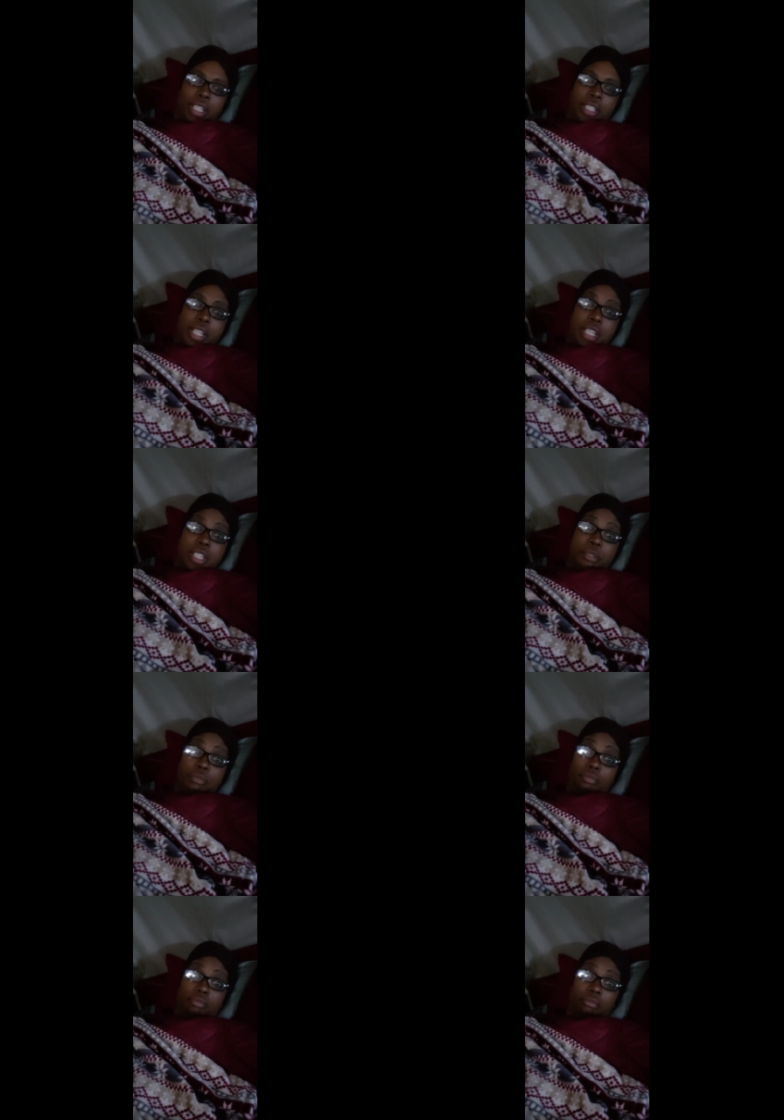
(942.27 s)
and he,
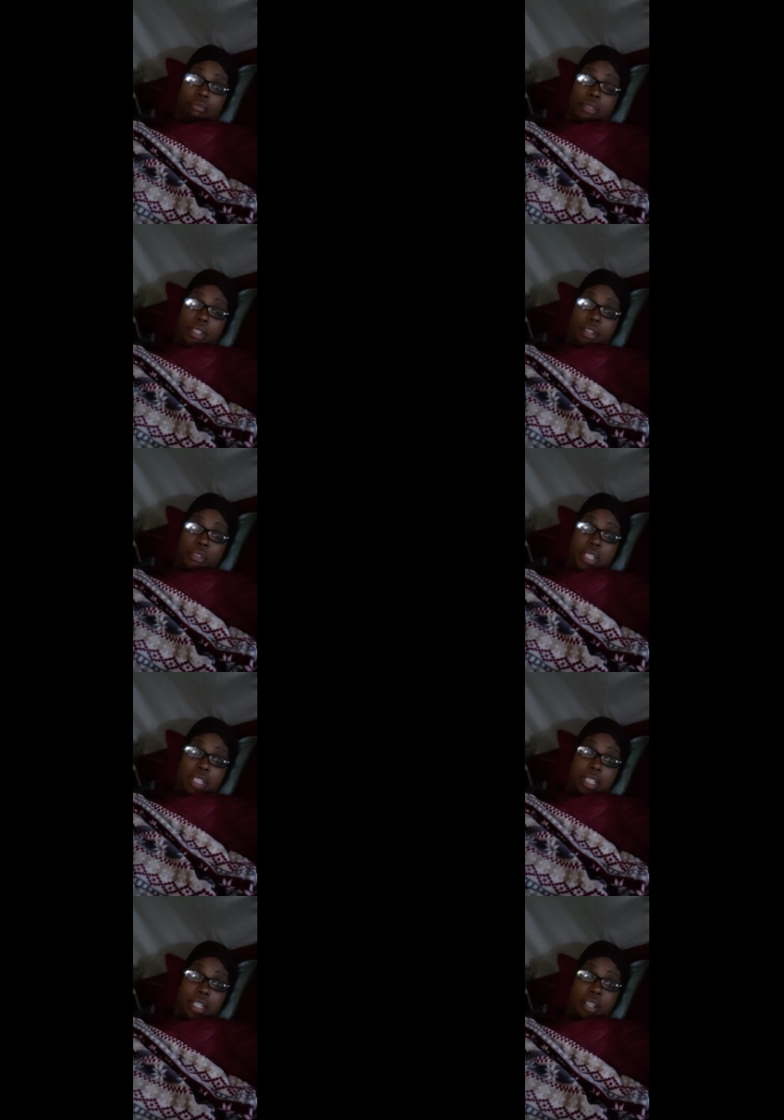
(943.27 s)
you know,
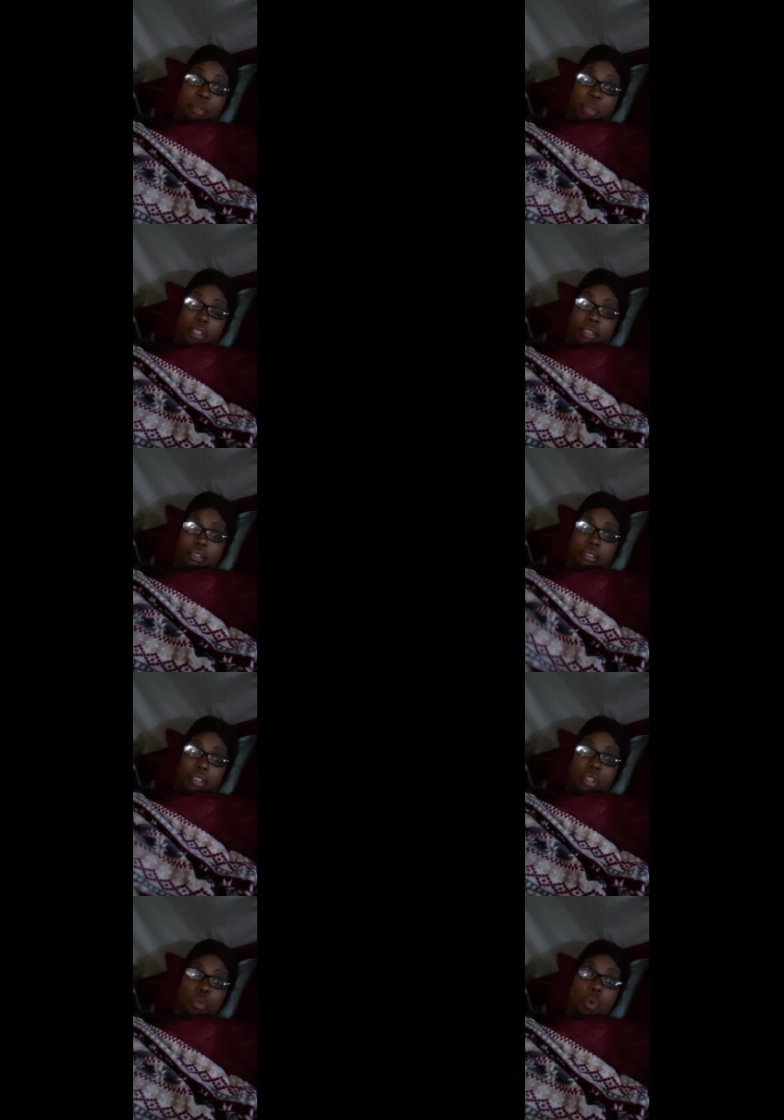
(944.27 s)
didn't get up and
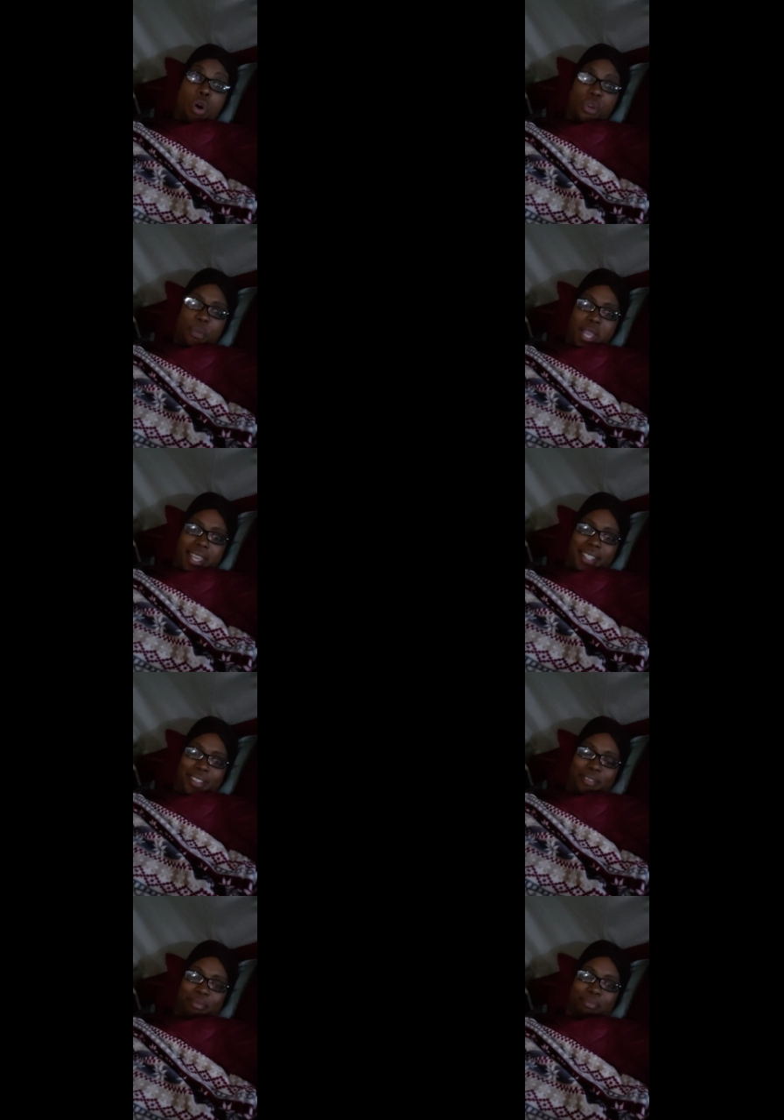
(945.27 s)
walk away.
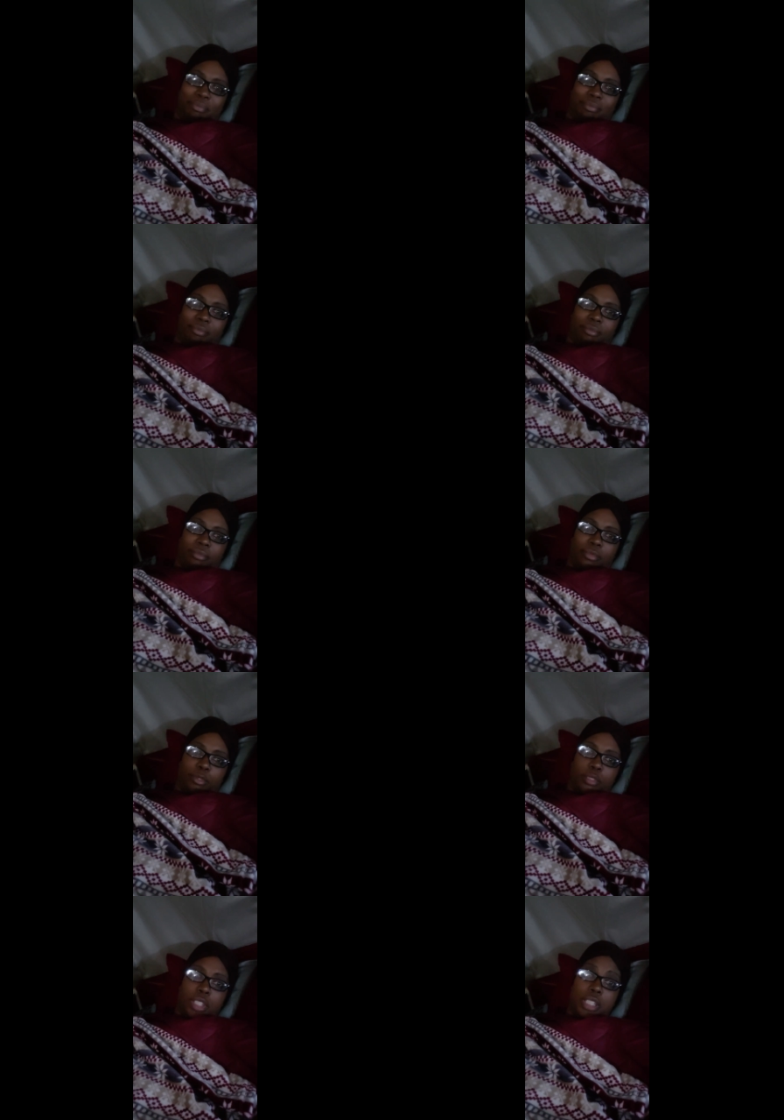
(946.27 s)

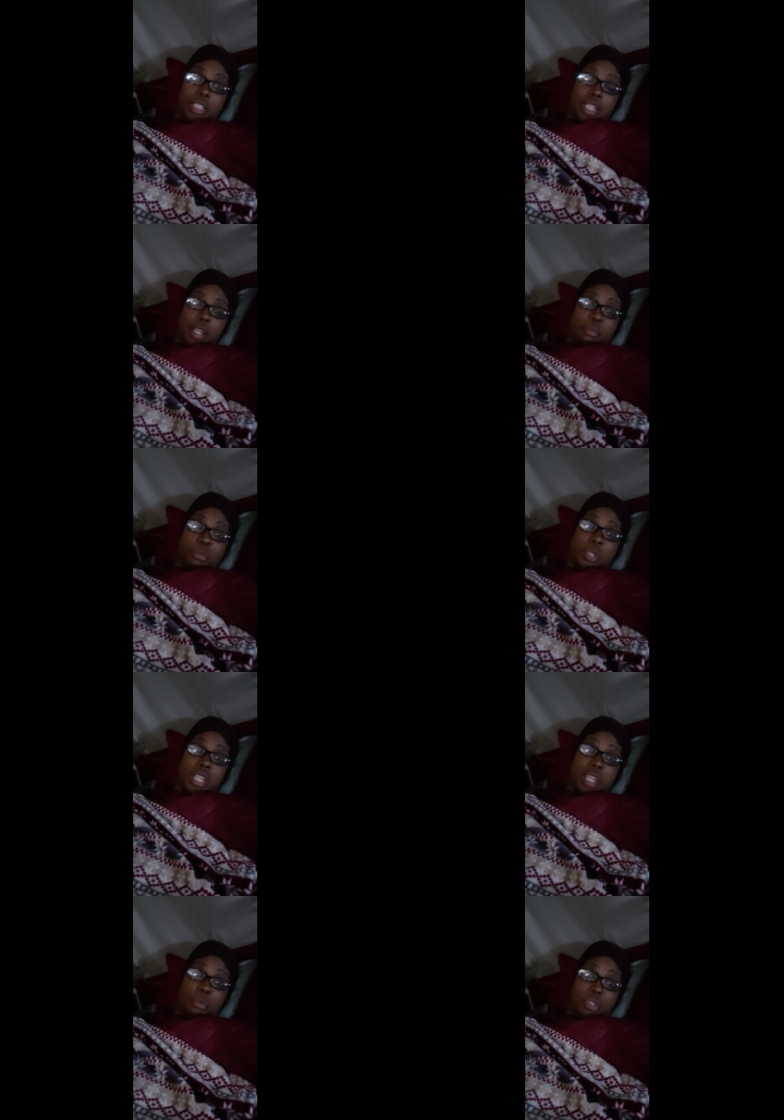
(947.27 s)
In the times when
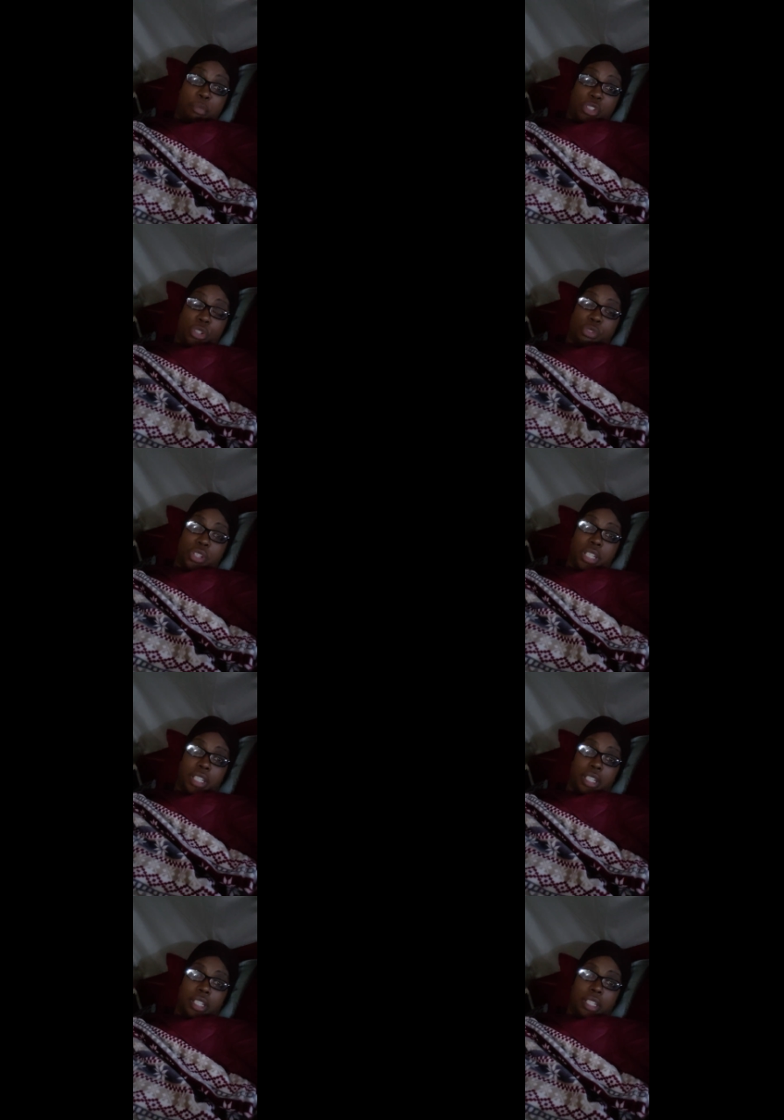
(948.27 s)
he was maturing,
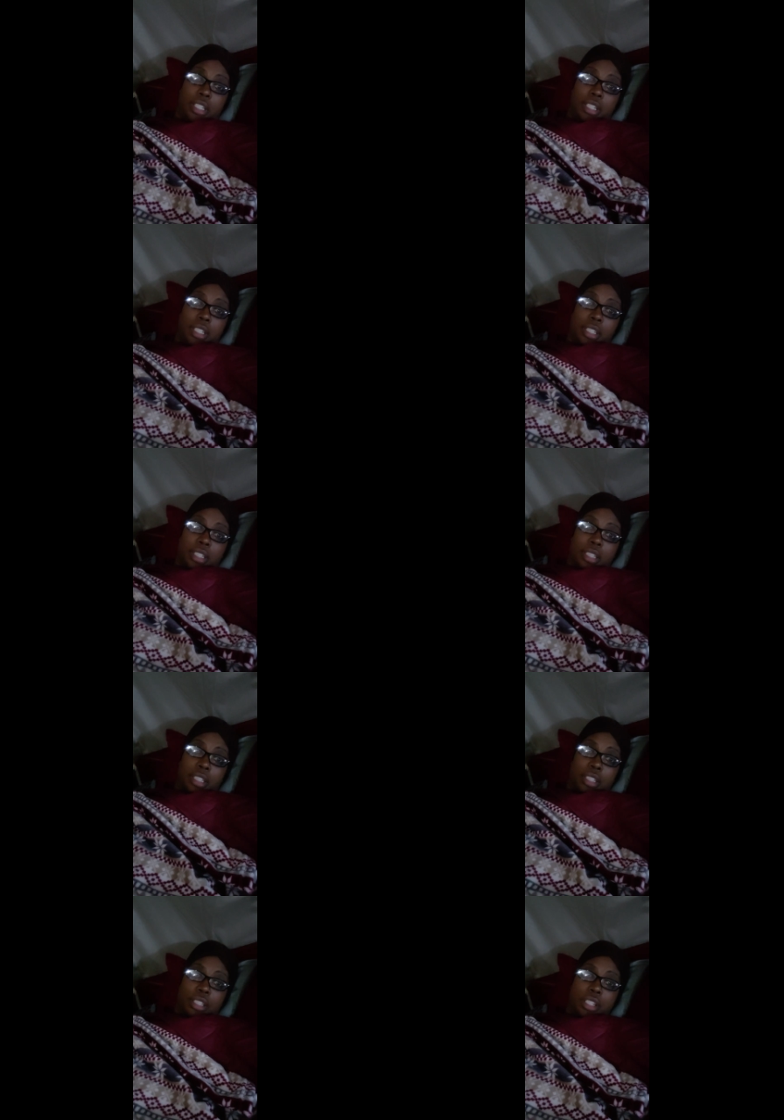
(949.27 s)

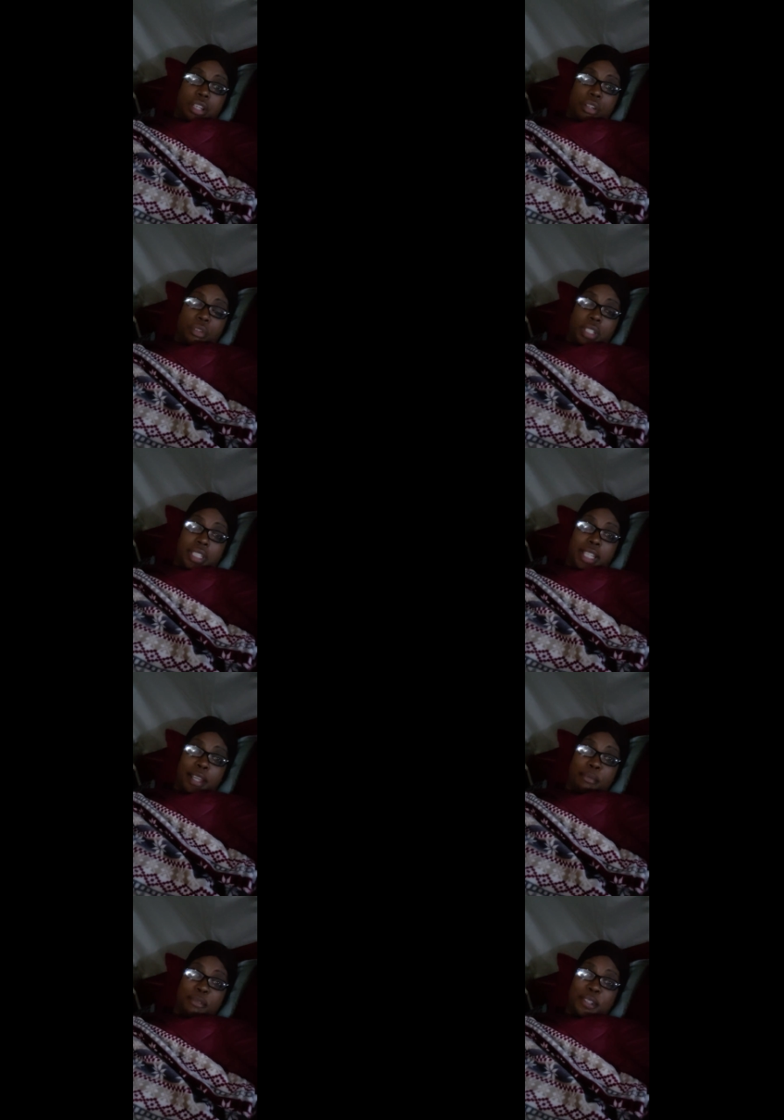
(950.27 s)
you know, in the
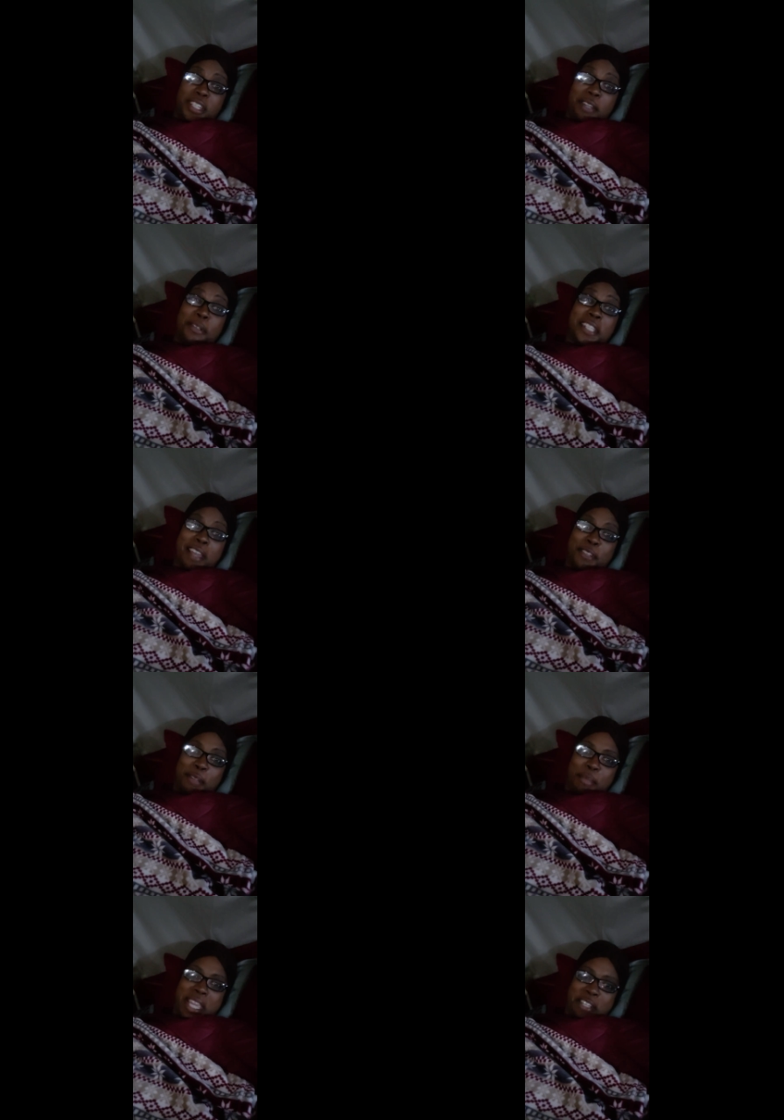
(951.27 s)
times when he was having
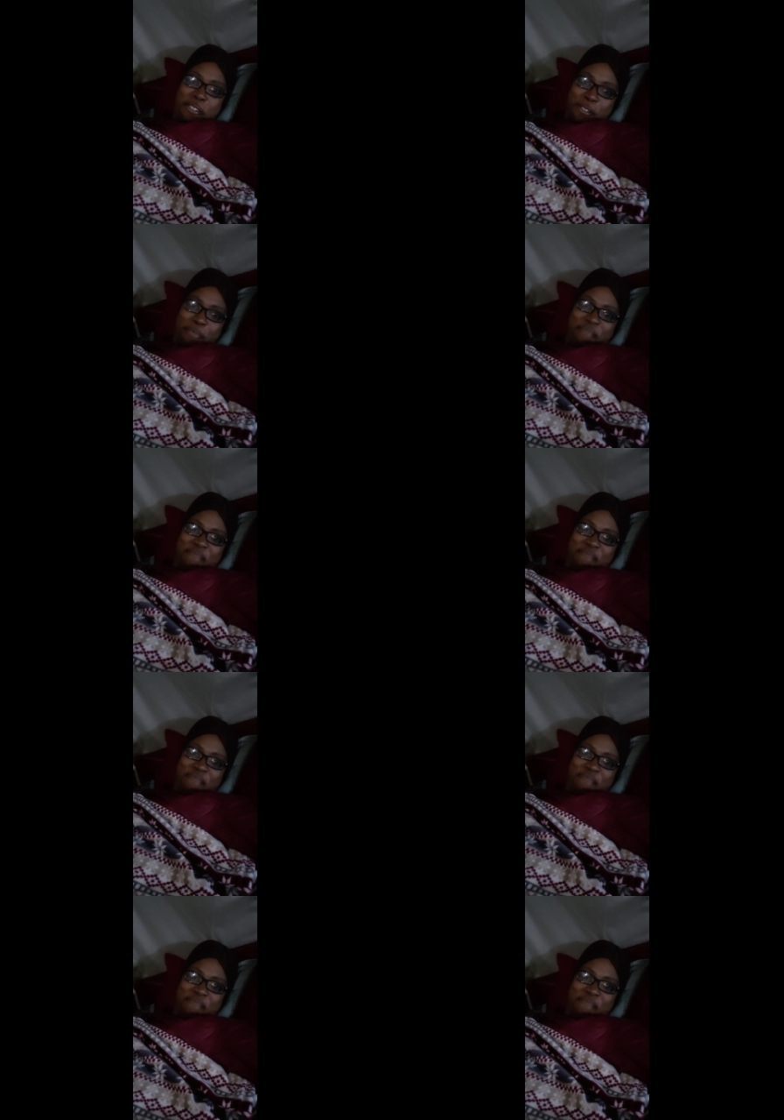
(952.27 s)
a mantra,